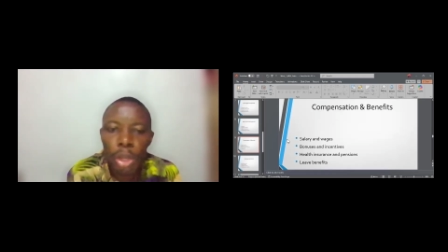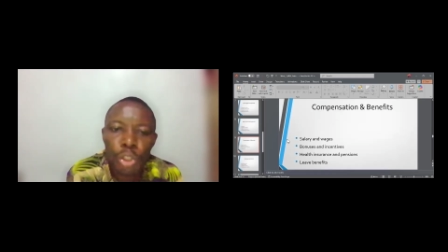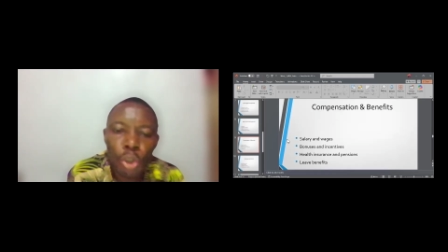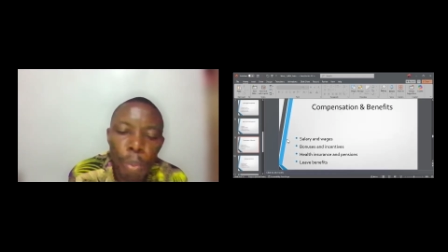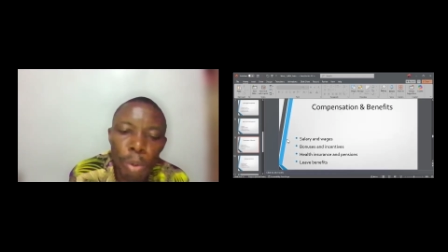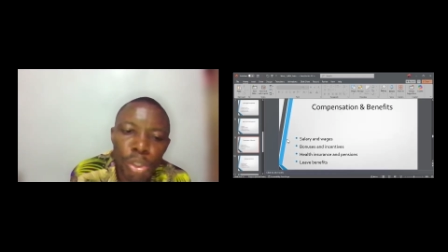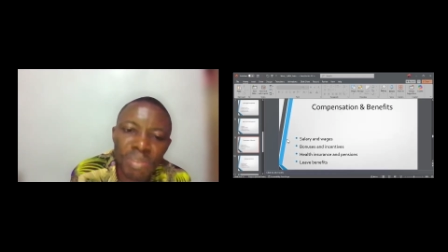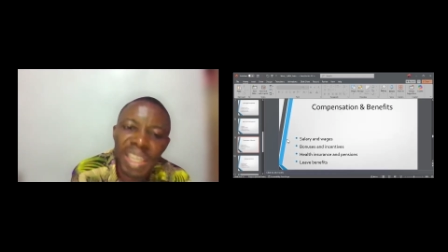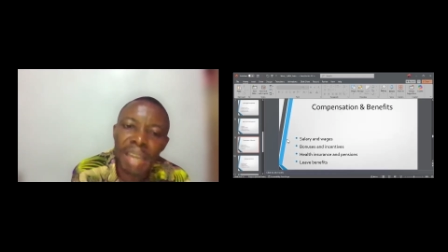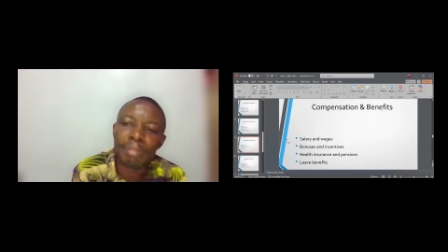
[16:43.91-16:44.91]
So most
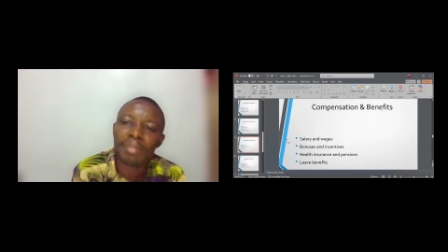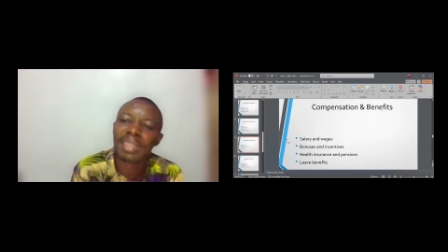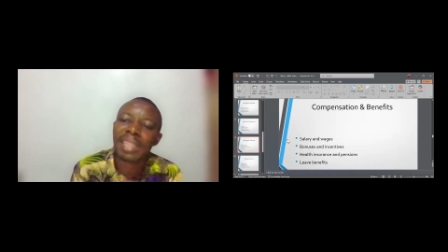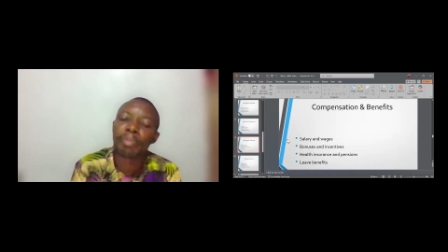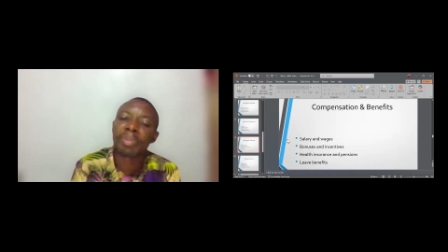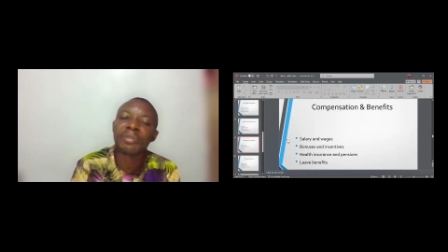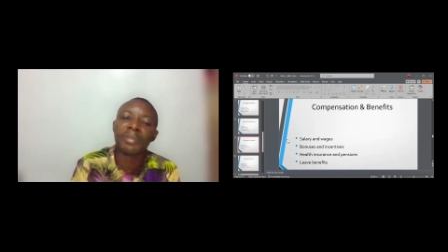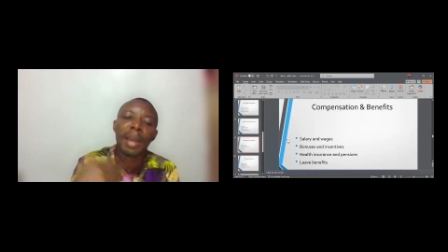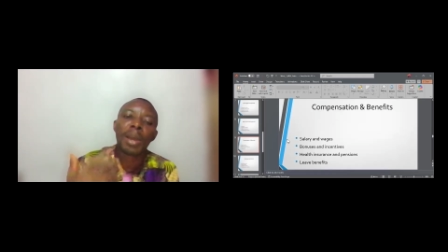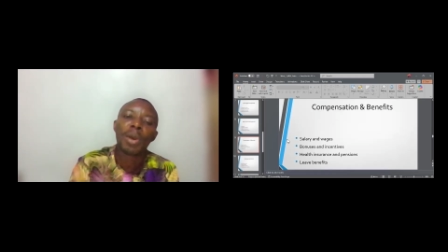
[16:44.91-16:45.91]
of them, they
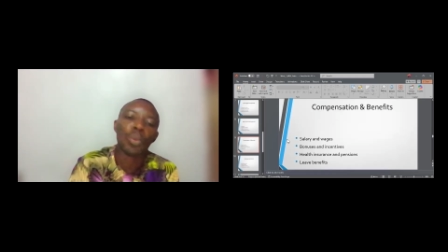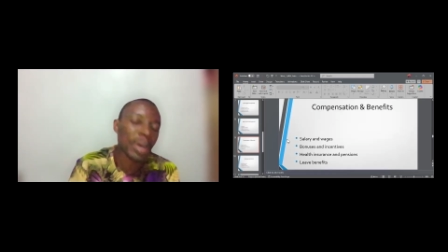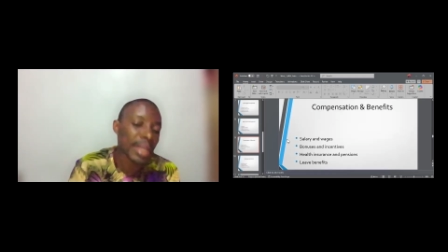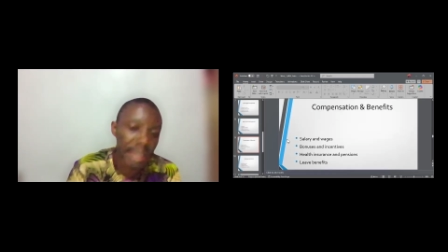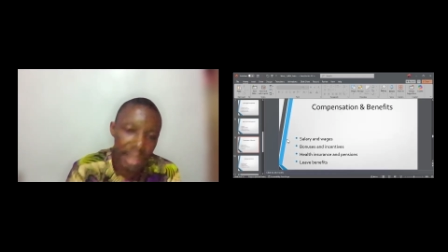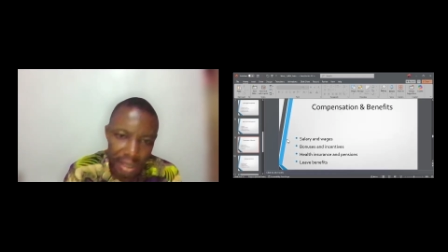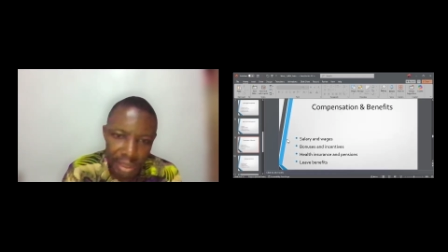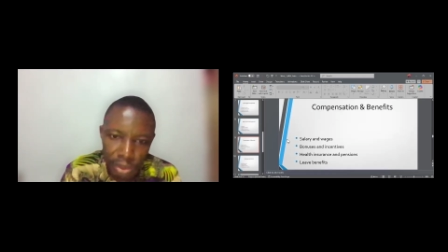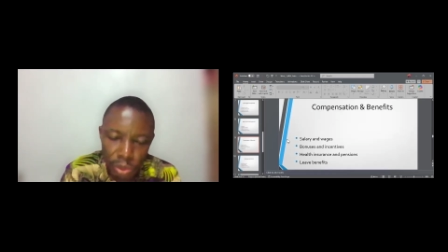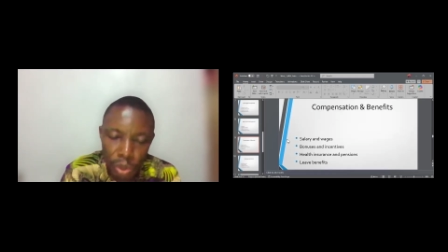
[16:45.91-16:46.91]
prefer
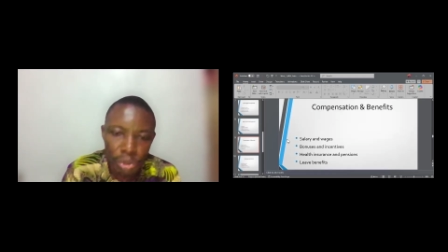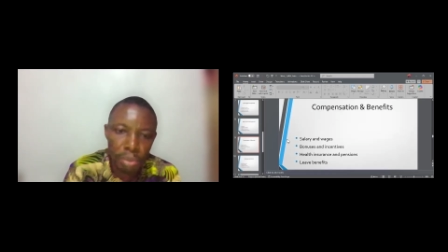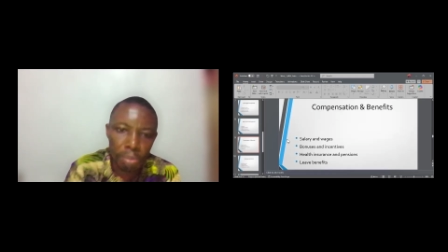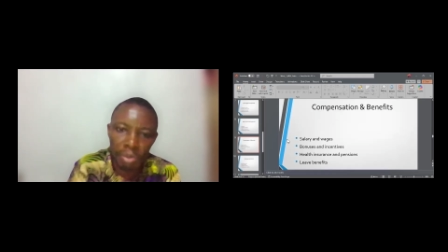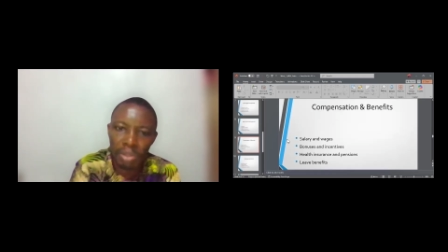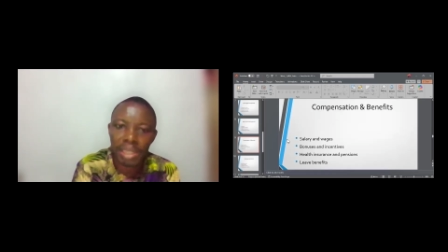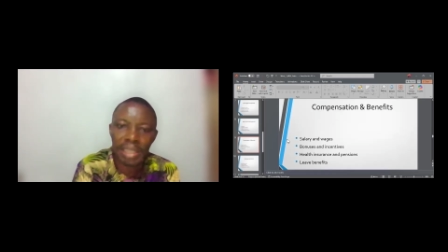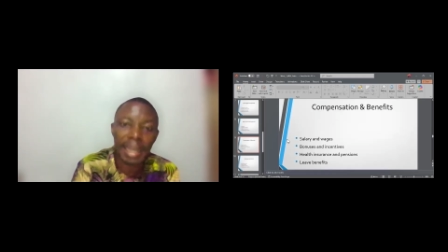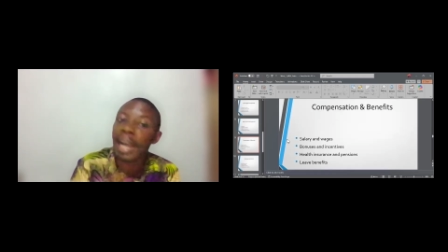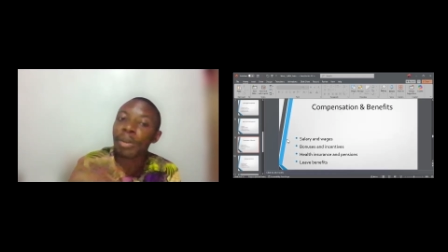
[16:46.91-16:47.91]
wages, not
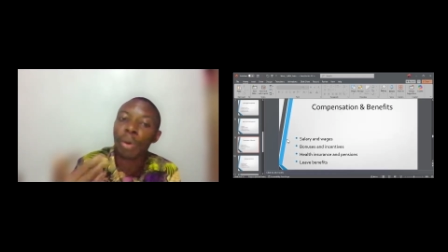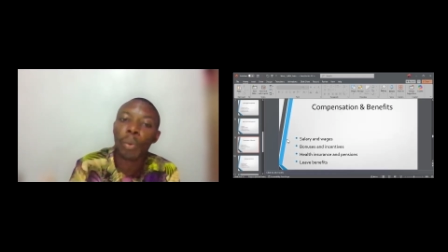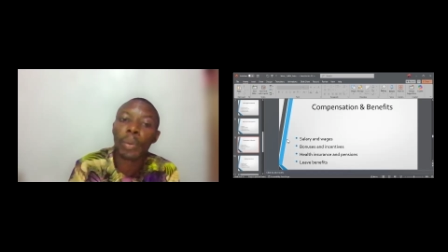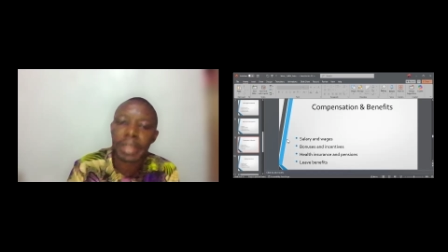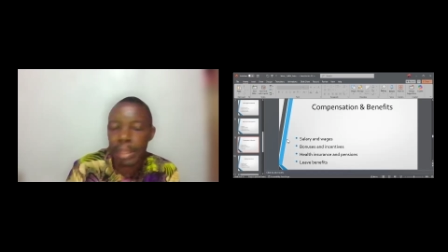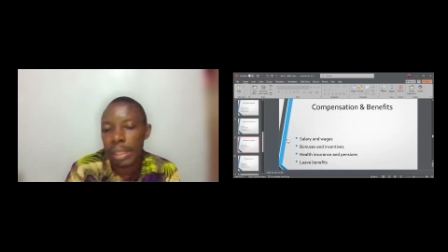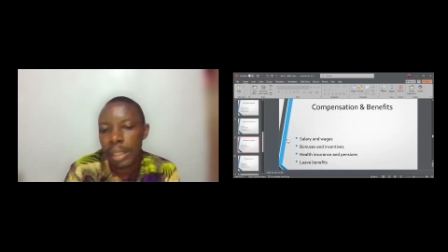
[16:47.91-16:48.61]
monthly. They cannot wait.